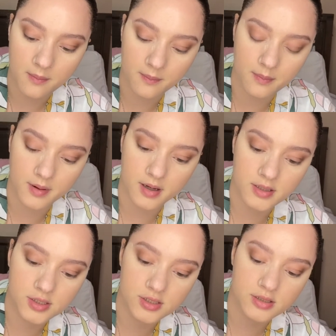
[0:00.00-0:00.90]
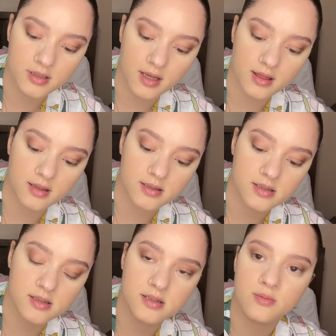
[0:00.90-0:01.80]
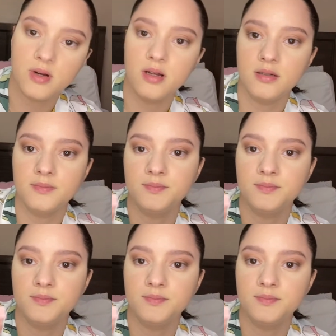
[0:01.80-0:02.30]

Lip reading: brush like this one,